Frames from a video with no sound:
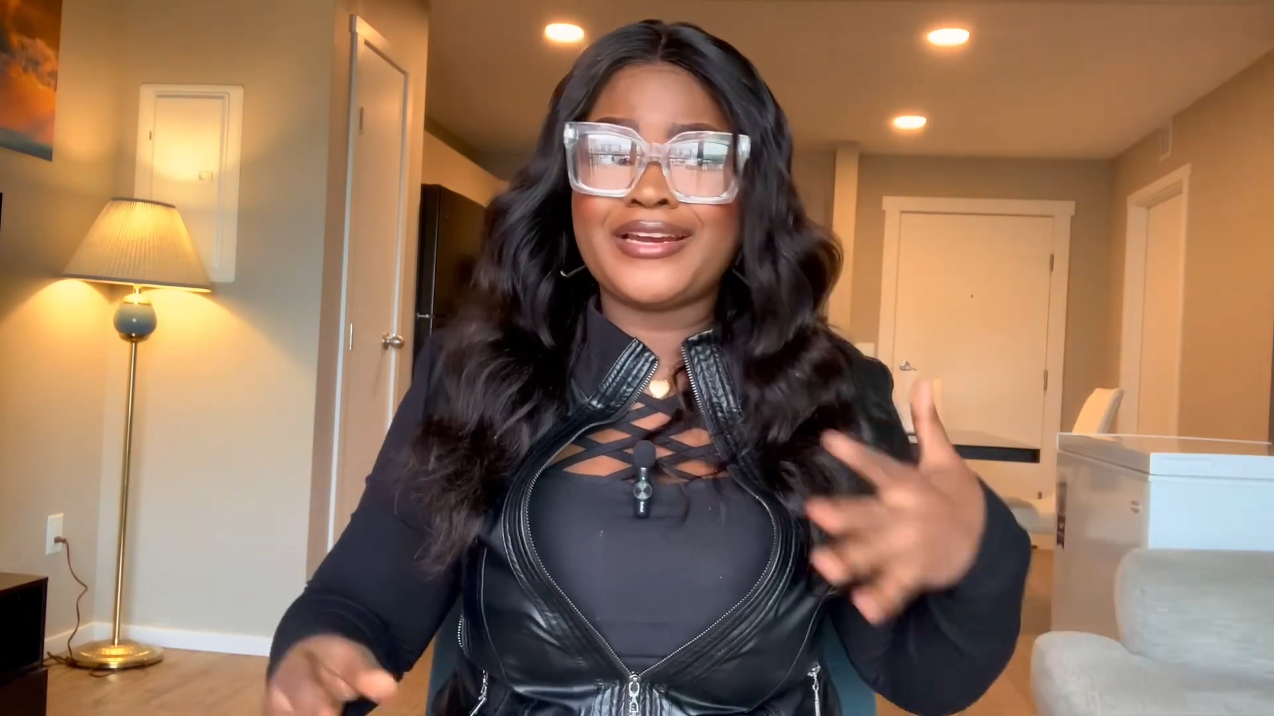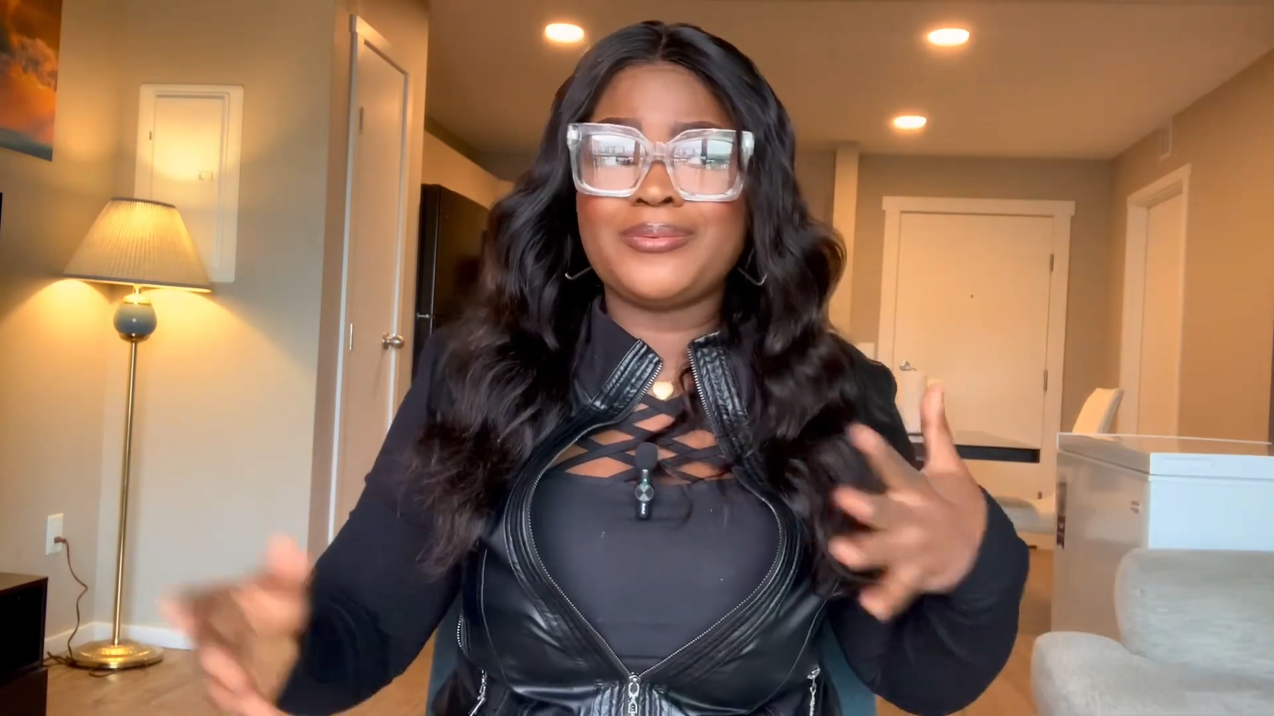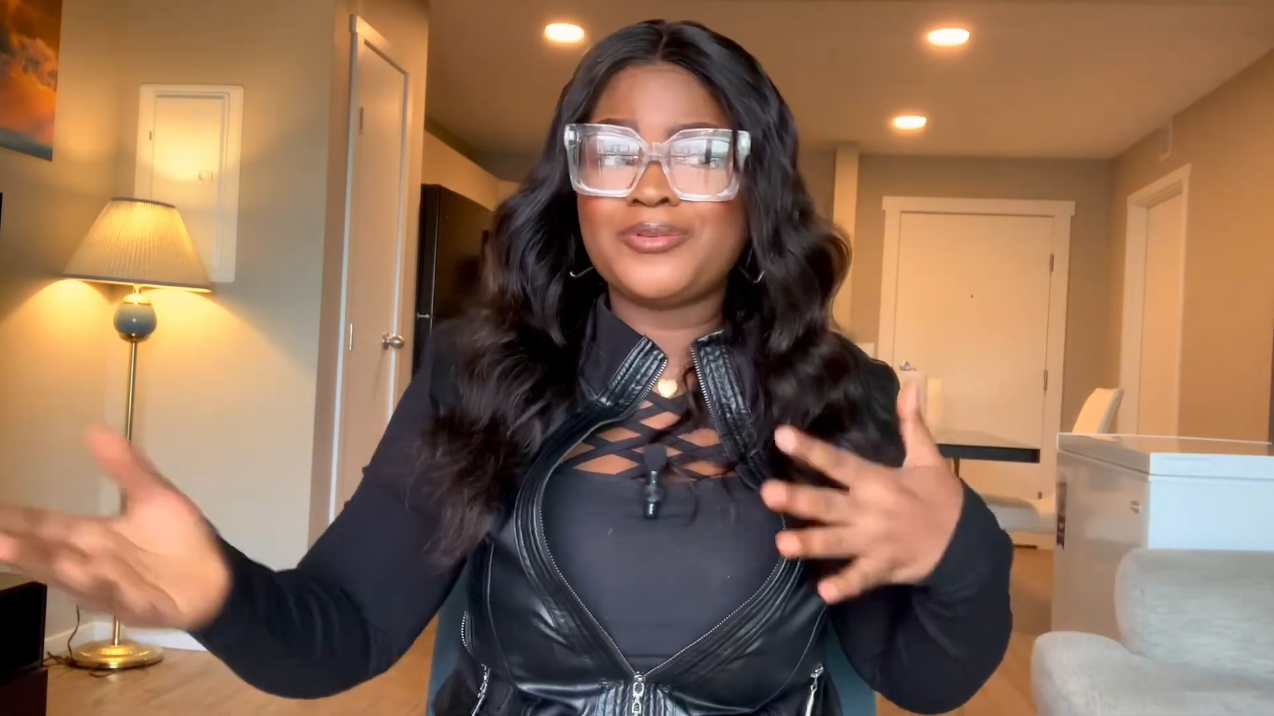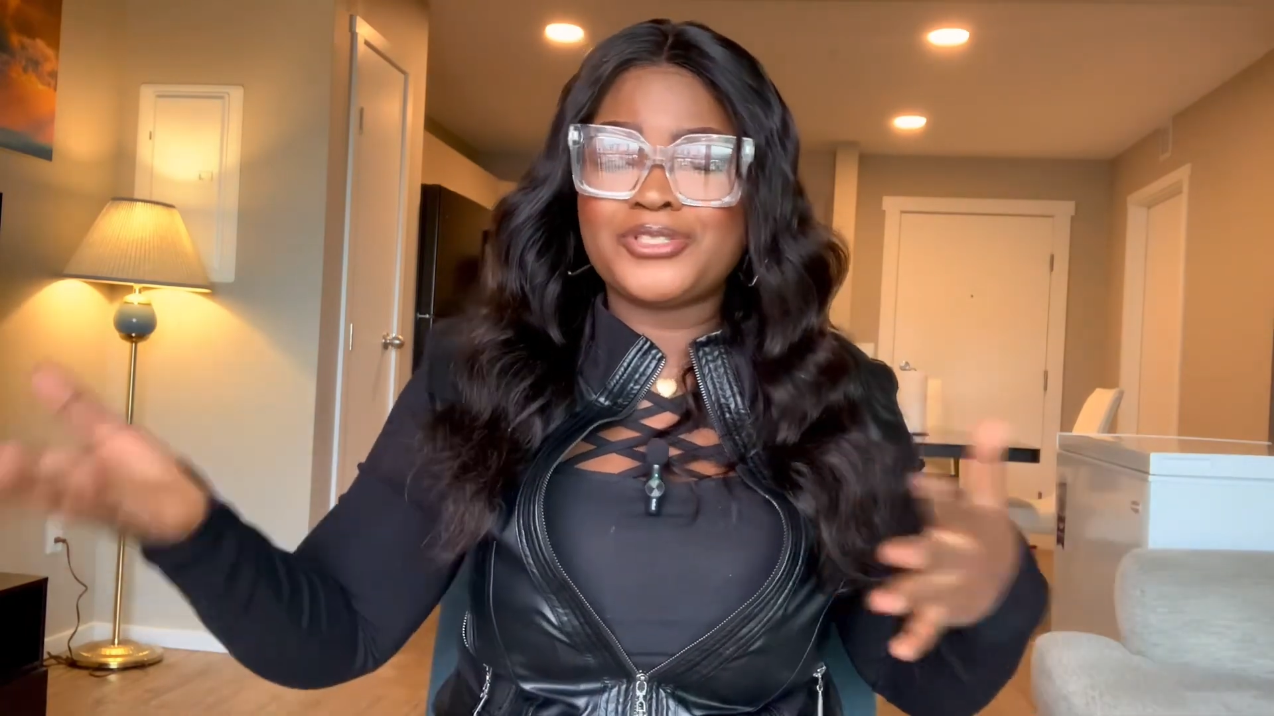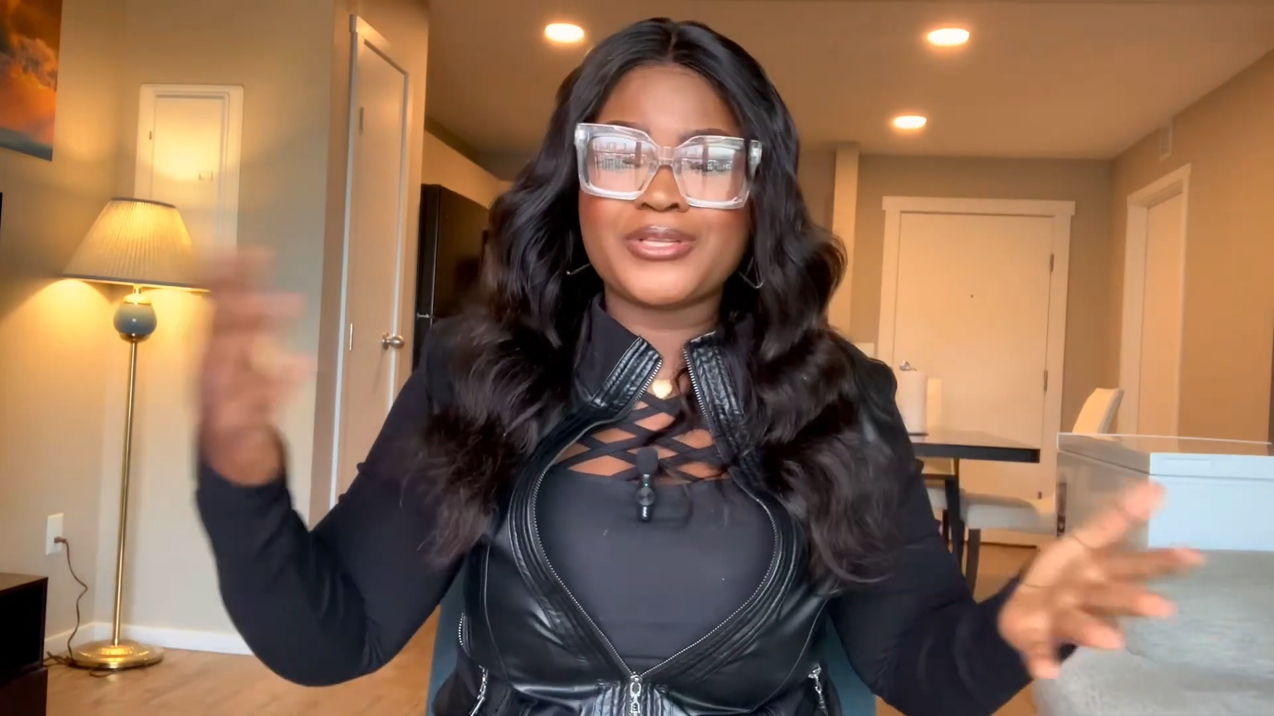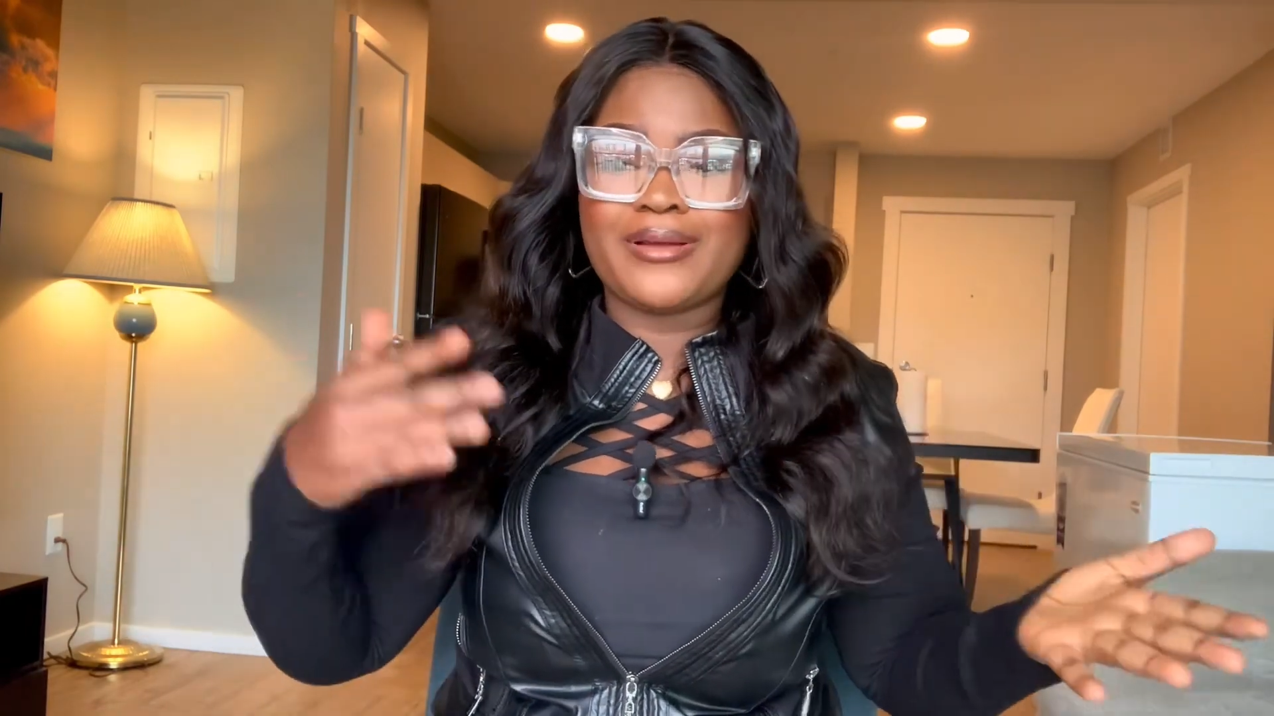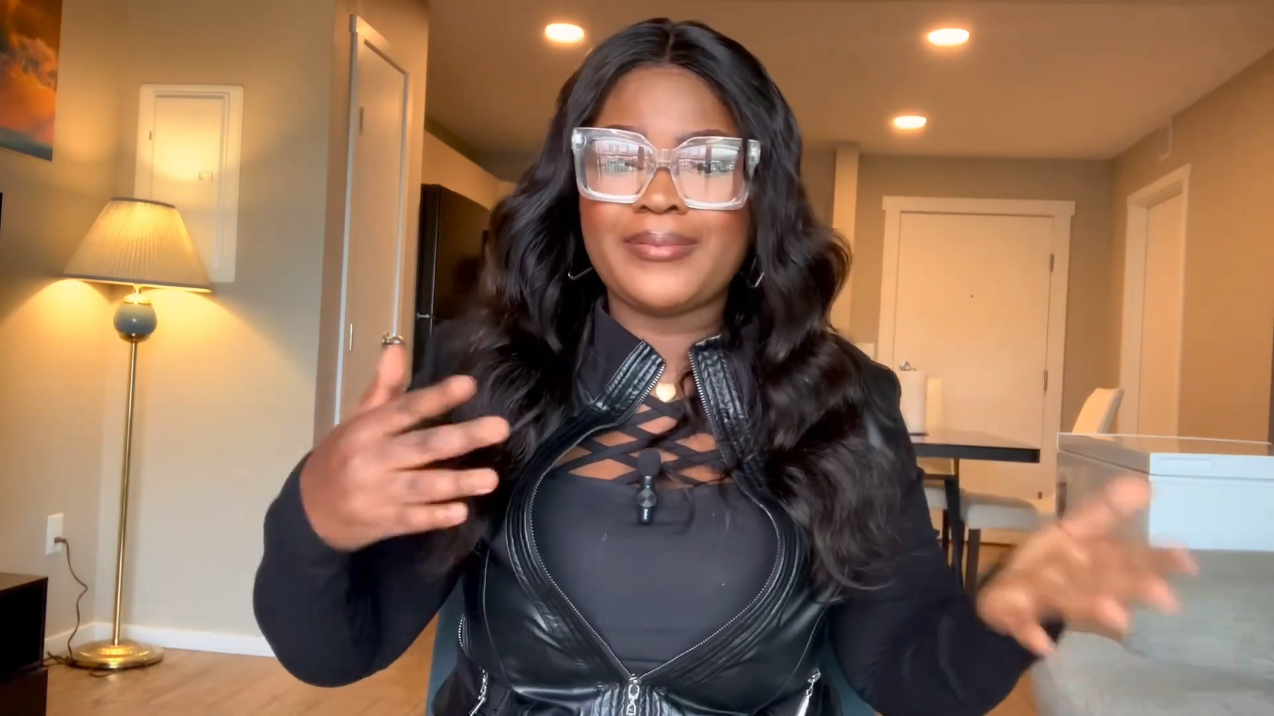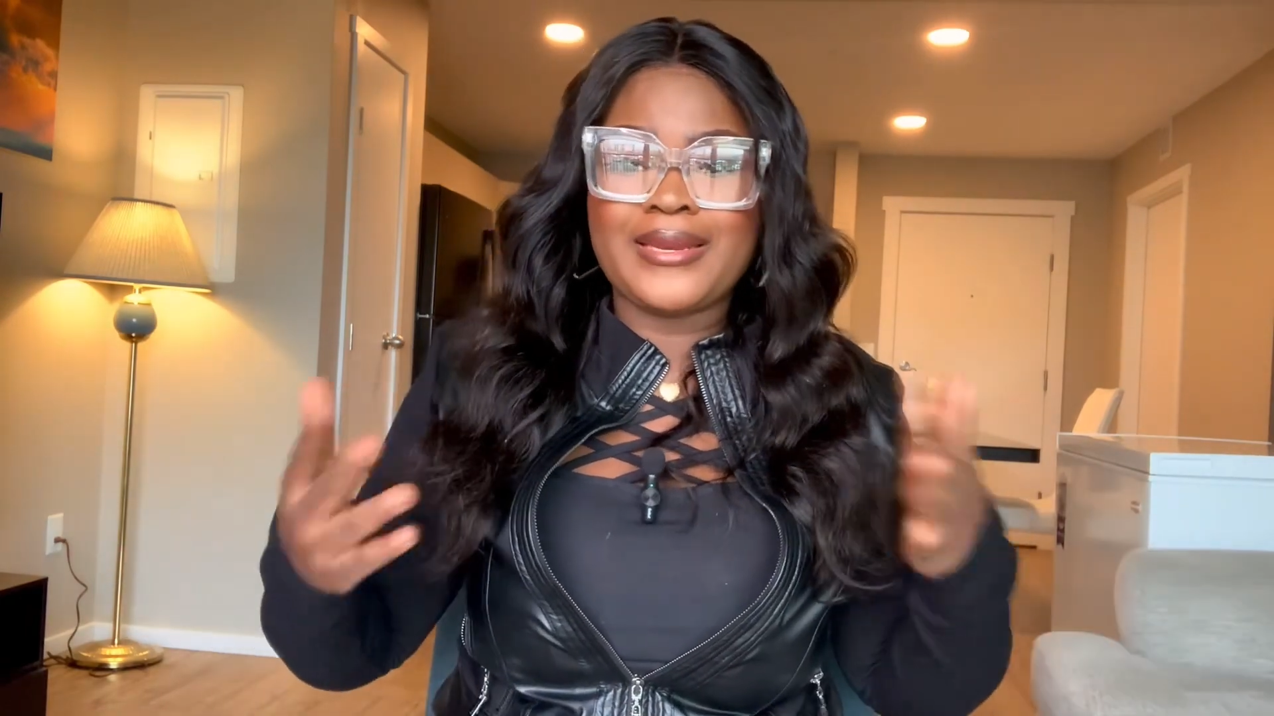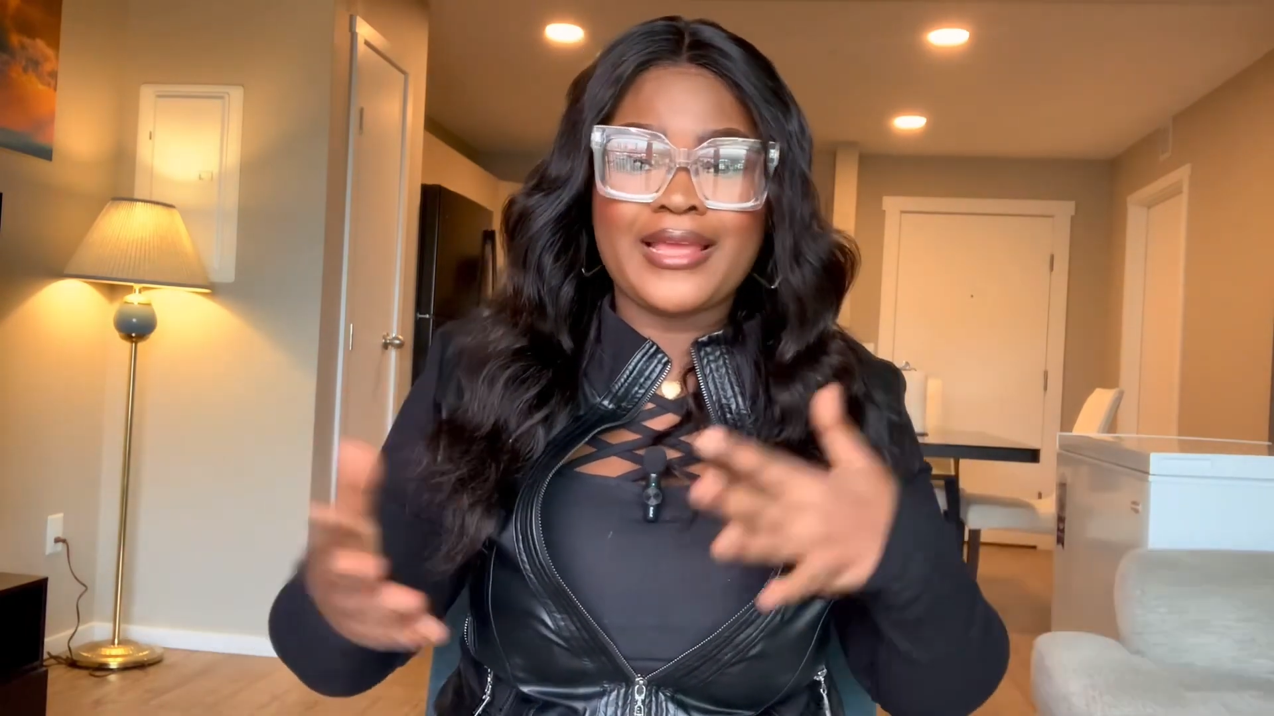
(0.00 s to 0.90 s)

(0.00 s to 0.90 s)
kind of people just come in.